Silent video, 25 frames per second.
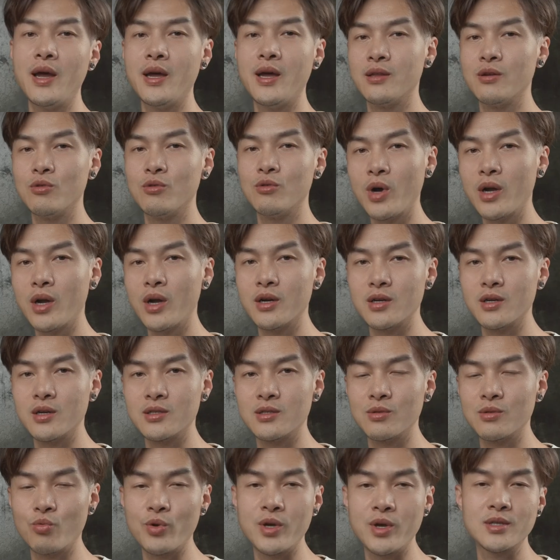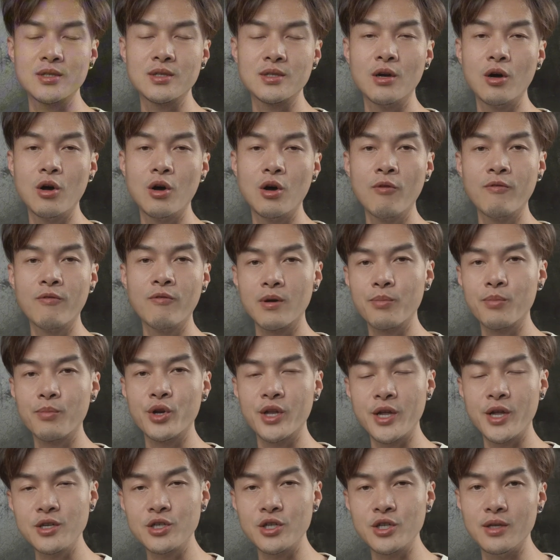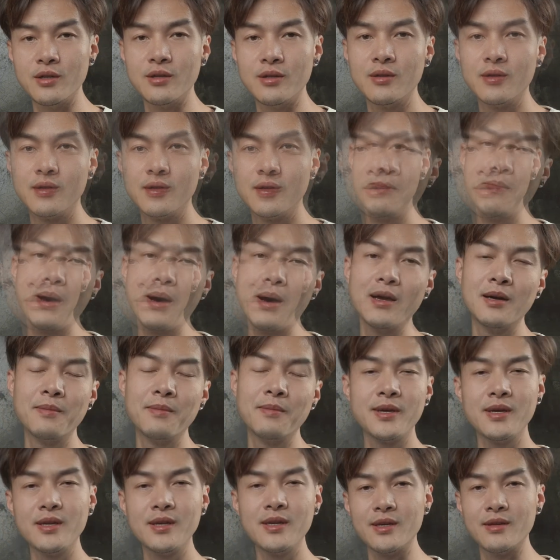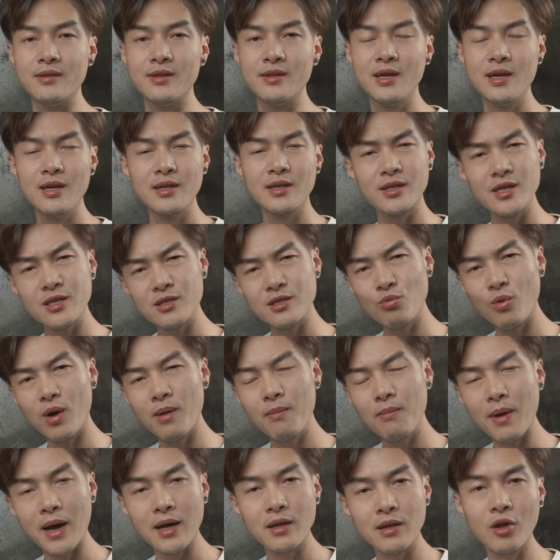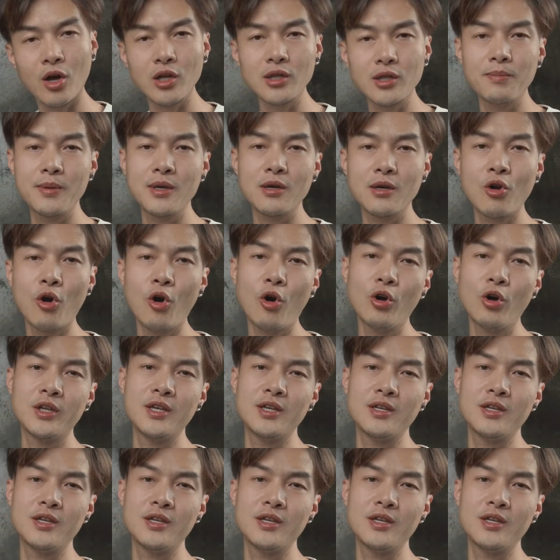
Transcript: and runners with overpronation. In my opinion, this one might not be called